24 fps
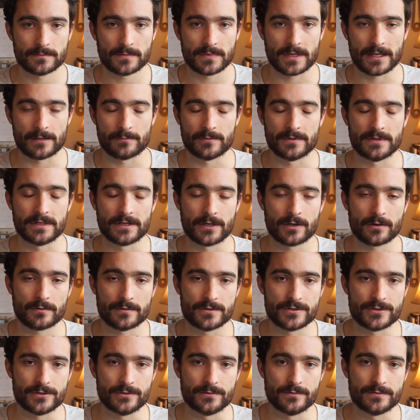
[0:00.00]
I would
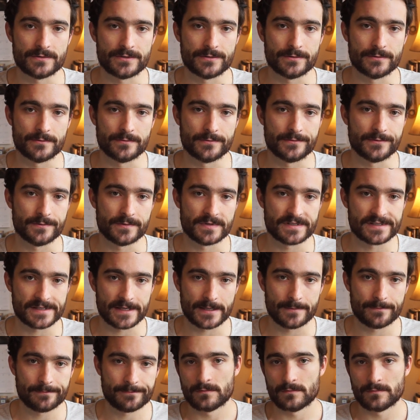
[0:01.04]
encourage you to do the
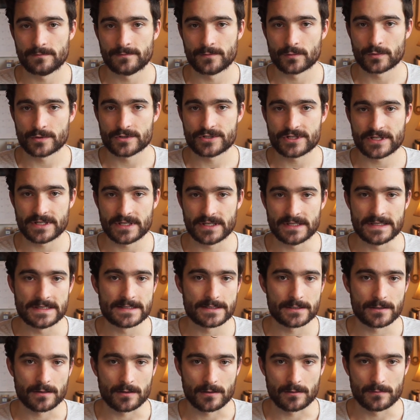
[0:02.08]
same. Foraging
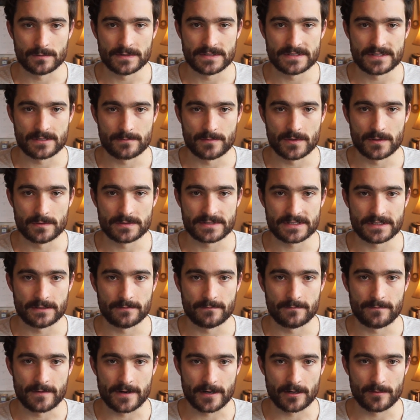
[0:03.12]
isn't always the most
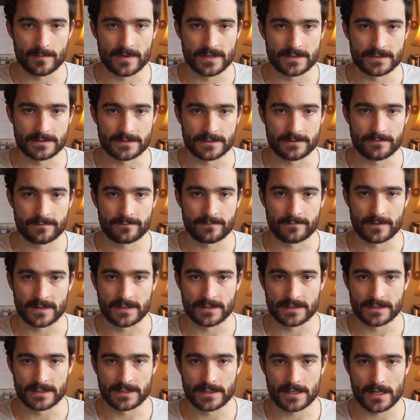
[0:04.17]
environmentally
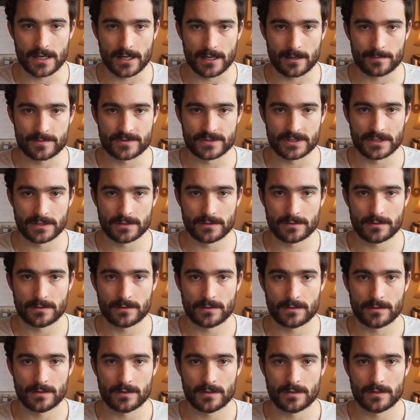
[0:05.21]
friendly option.
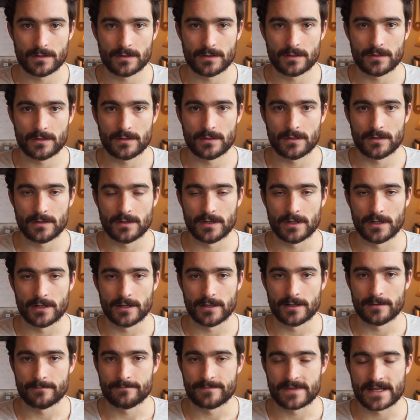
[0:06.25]

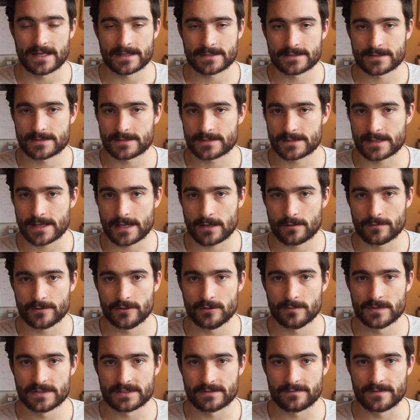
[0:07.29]
That's how
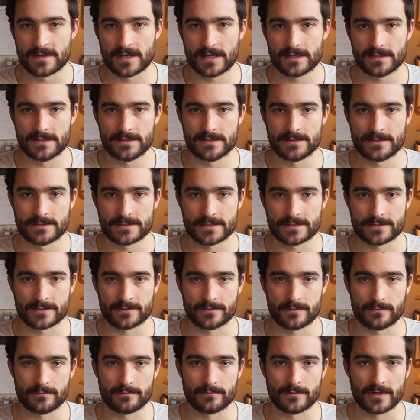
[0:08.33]
humans have gotten into such
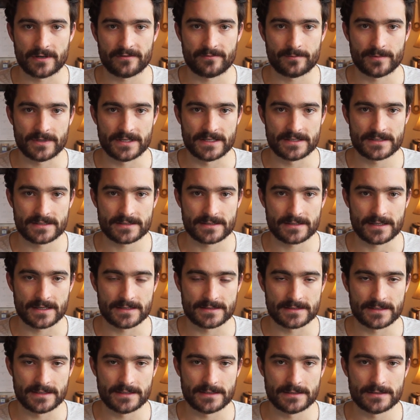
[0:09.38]
a rough place
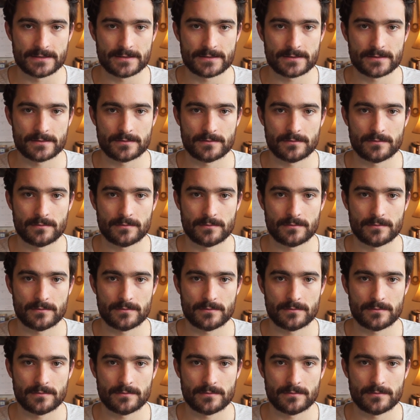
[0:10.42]
as it is.